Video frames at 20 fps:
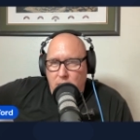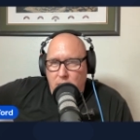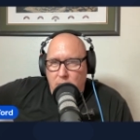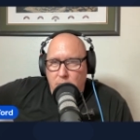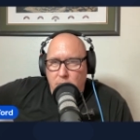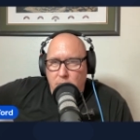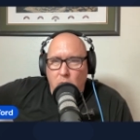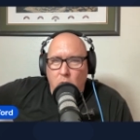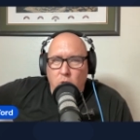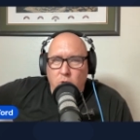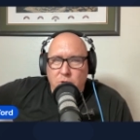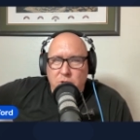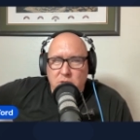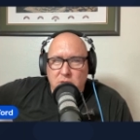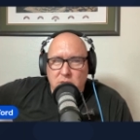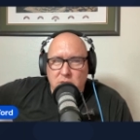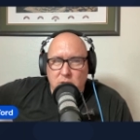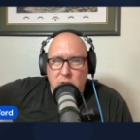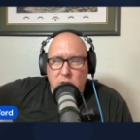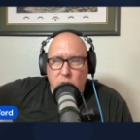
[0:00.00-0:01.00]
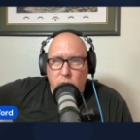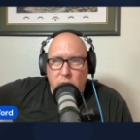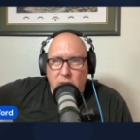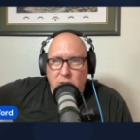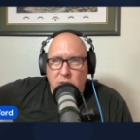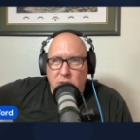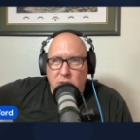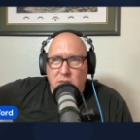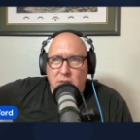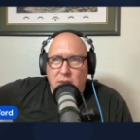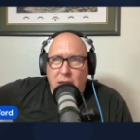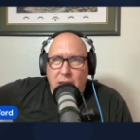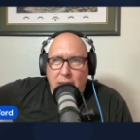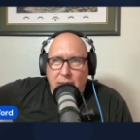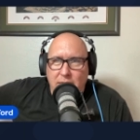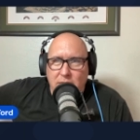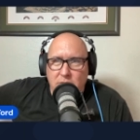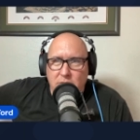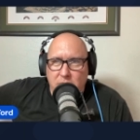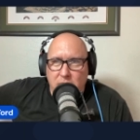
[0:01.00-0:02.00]
in most situations that
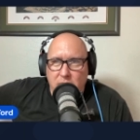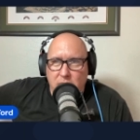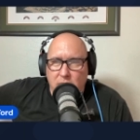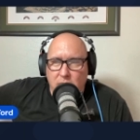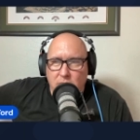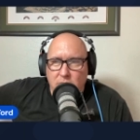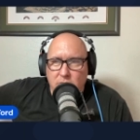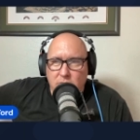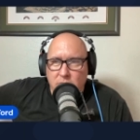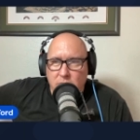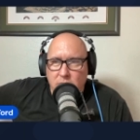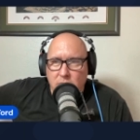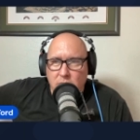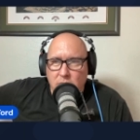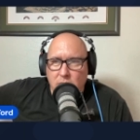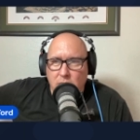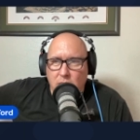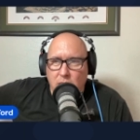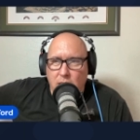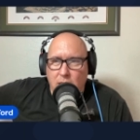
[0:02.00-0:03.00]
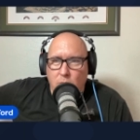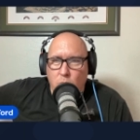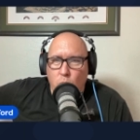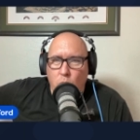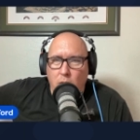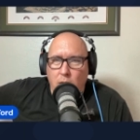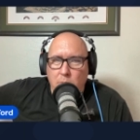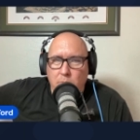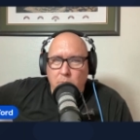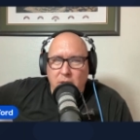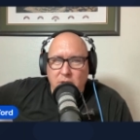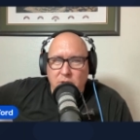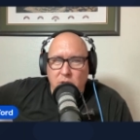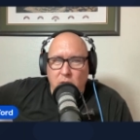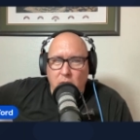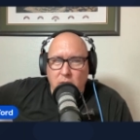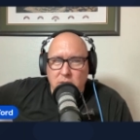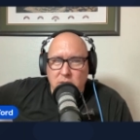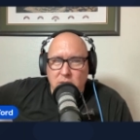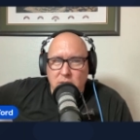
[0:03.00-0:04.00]
I can think of, I want my
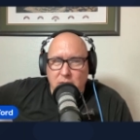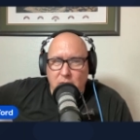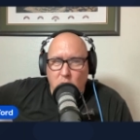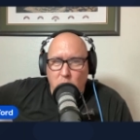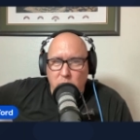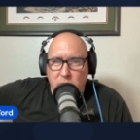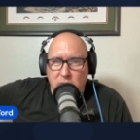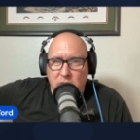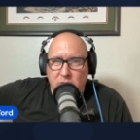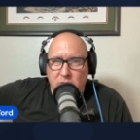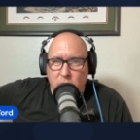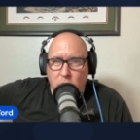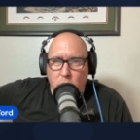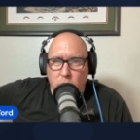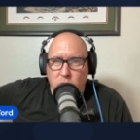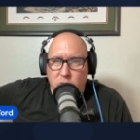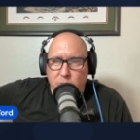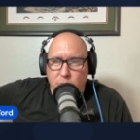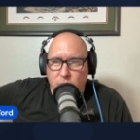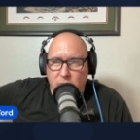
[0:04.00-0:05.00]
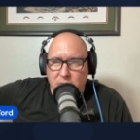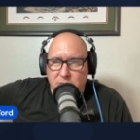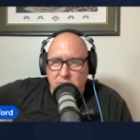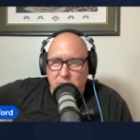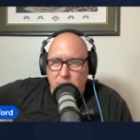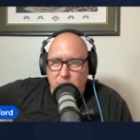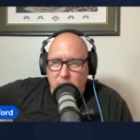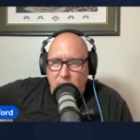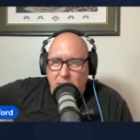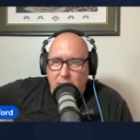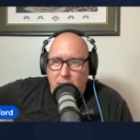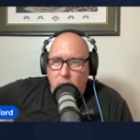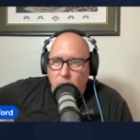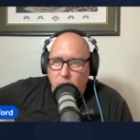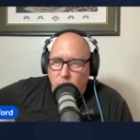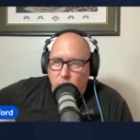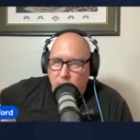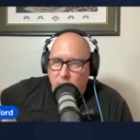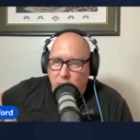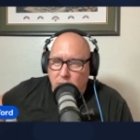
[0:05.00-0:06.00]
dog to tell me if odor's present. Now,
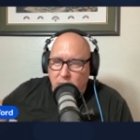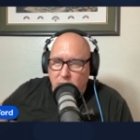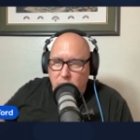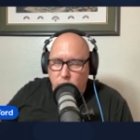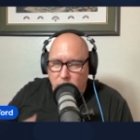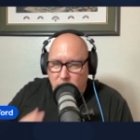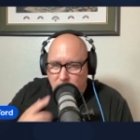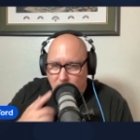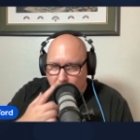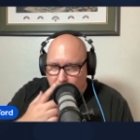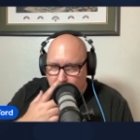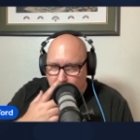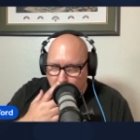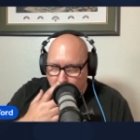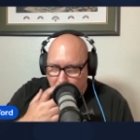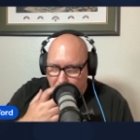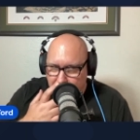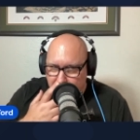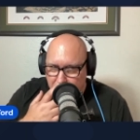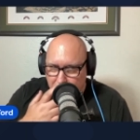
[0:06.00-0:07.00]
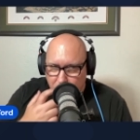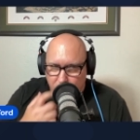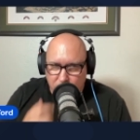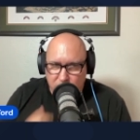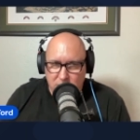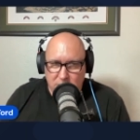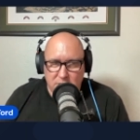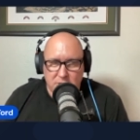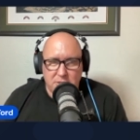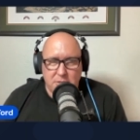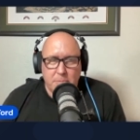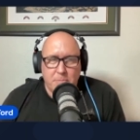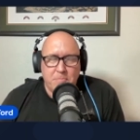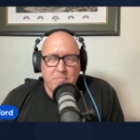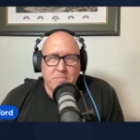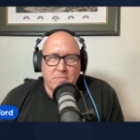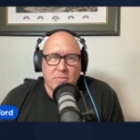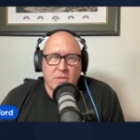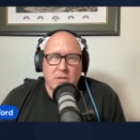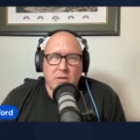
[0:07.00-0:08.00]
we can get into another question, which is,
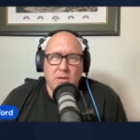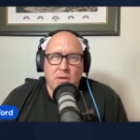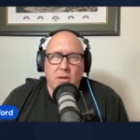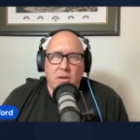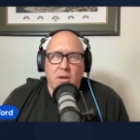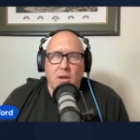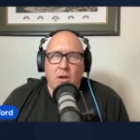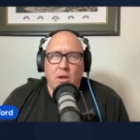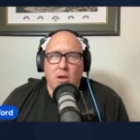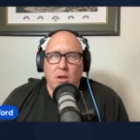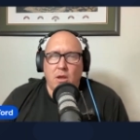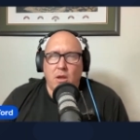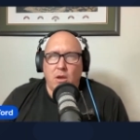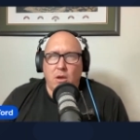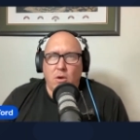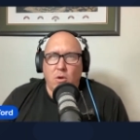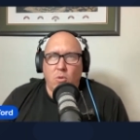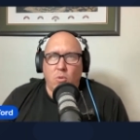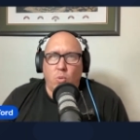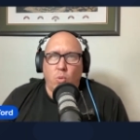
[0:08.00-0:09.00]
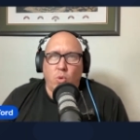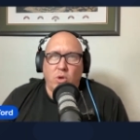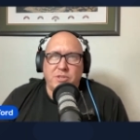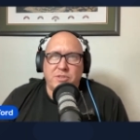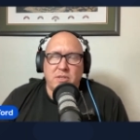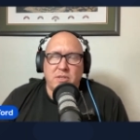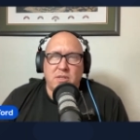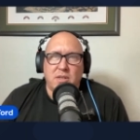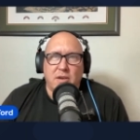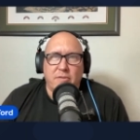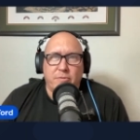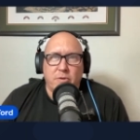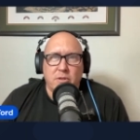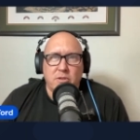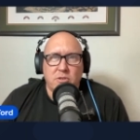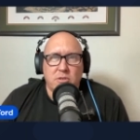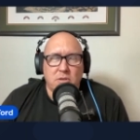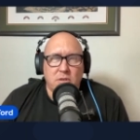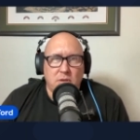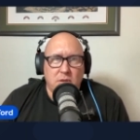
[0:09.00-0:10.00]
what's the
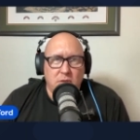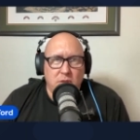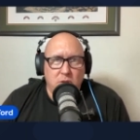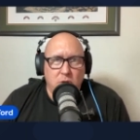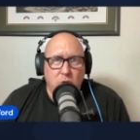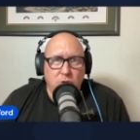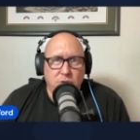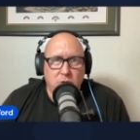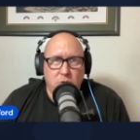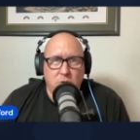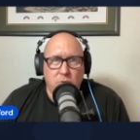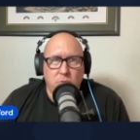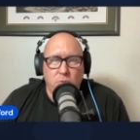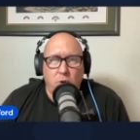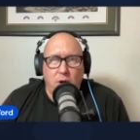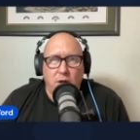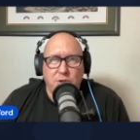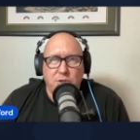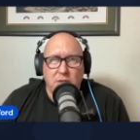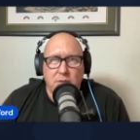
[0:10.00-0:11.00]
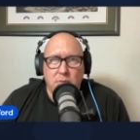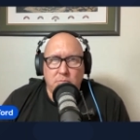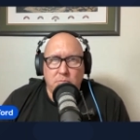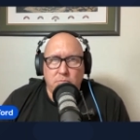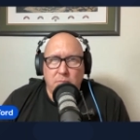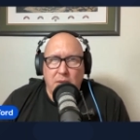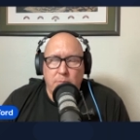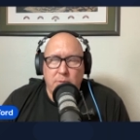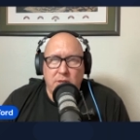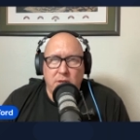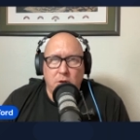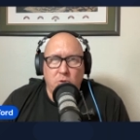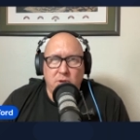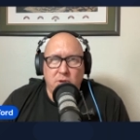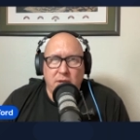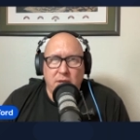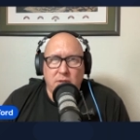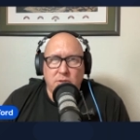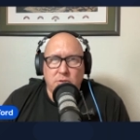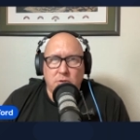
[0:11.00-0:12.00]
difference in those that are watching? Maybe they know
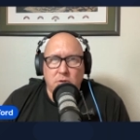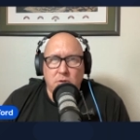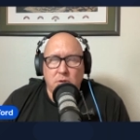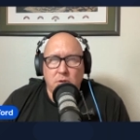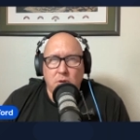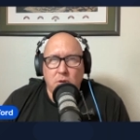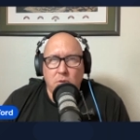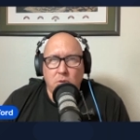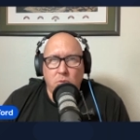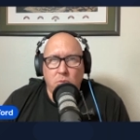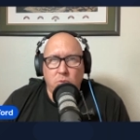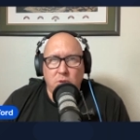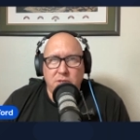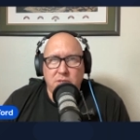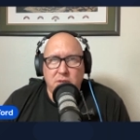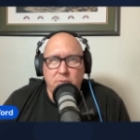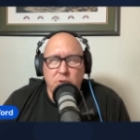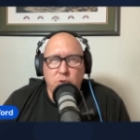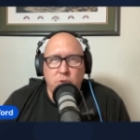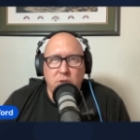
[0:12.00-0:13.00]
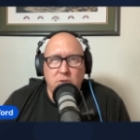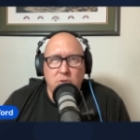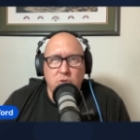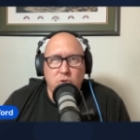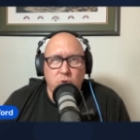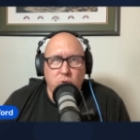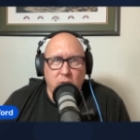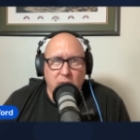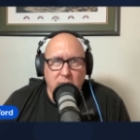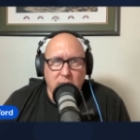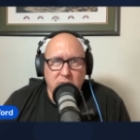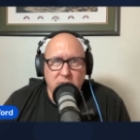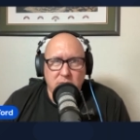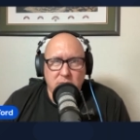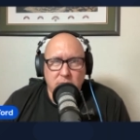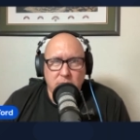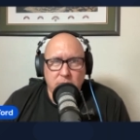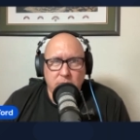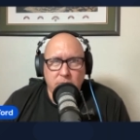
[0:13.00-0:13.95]
the answer. What's the difference between trace,